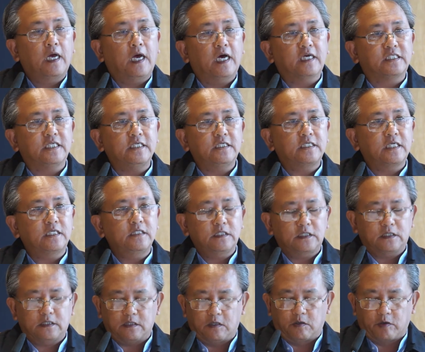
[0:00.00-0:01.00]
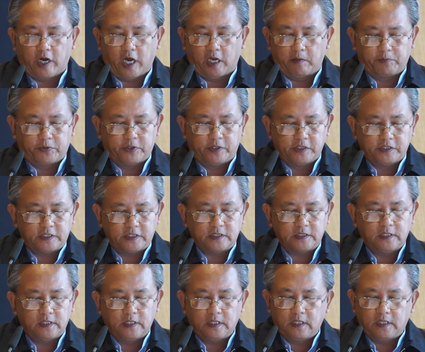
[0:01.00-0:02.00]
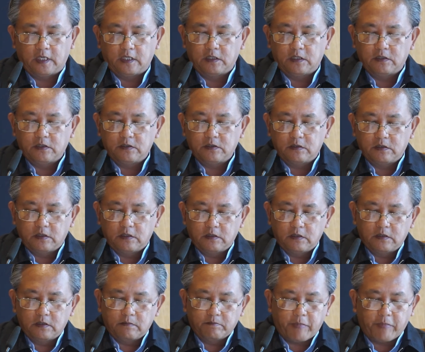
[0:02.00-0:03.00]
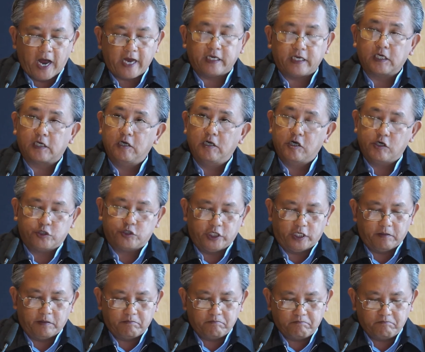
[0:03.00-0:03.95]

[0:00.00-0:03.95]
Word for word: assistants or helpers by the clergy.